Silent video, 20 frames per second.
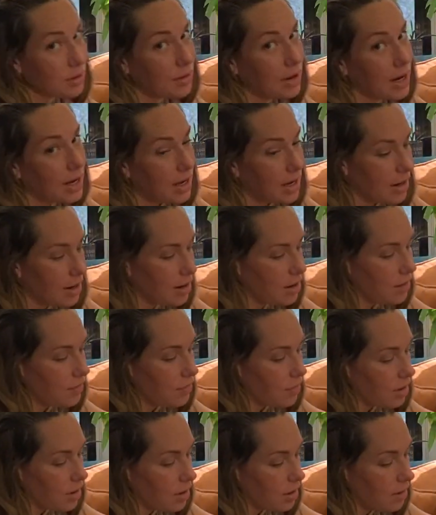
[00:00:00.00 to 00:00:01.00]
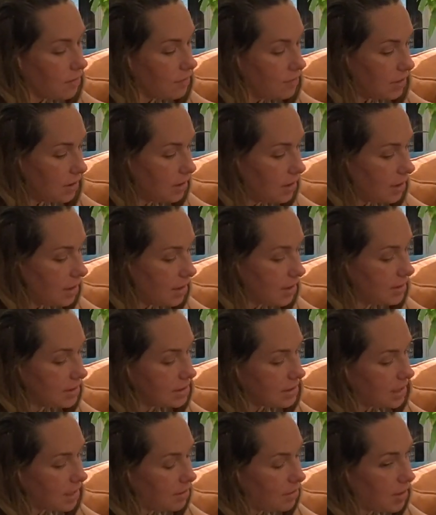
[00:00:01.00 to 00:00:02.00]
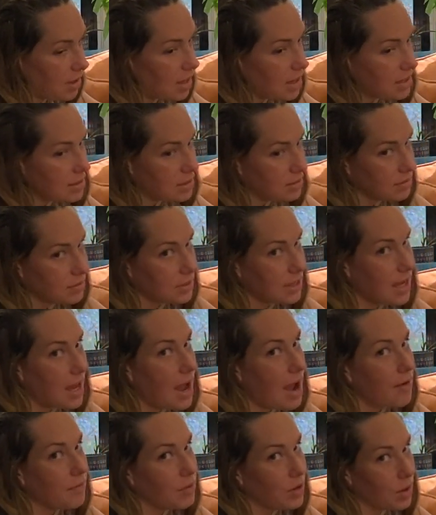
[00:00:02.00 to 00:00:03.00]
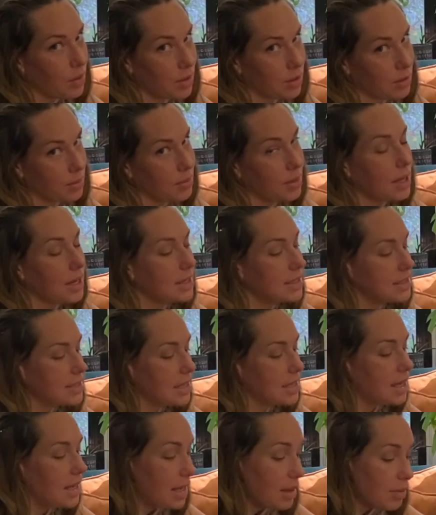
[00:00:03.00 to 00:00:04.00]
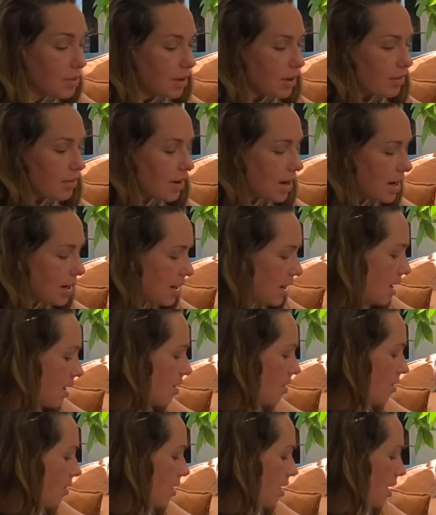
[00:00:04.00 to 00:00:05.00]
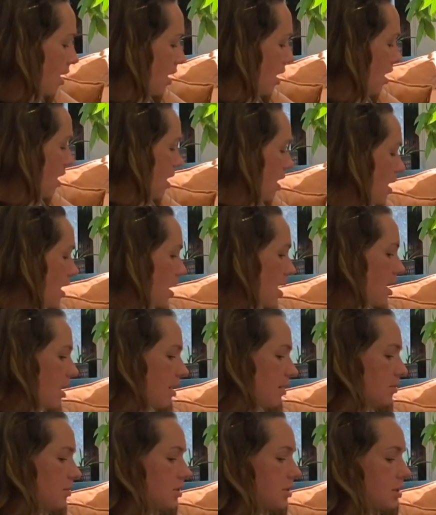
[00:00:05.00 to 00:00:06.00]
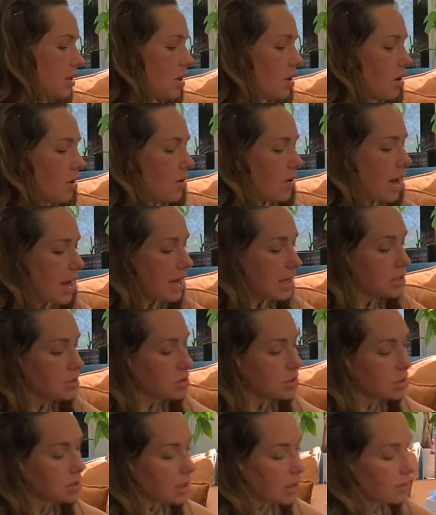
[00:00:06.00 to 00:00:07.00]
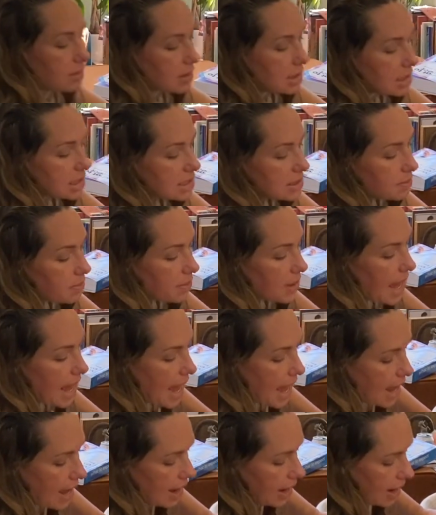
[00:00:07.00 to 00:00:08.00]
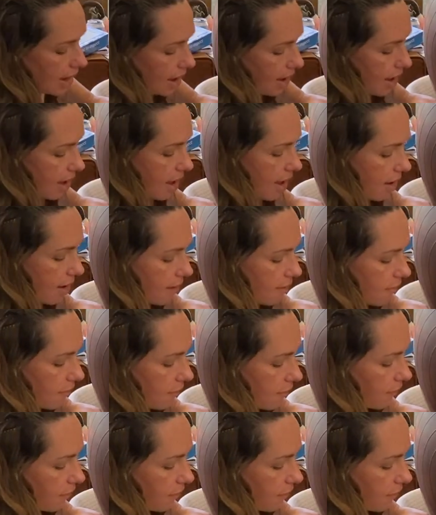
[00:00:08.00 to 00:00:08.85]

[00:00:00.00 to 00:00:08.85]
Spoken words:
right here for convenience and because I really have no other place to keep it right now. So I guess I'll start with this bag I have.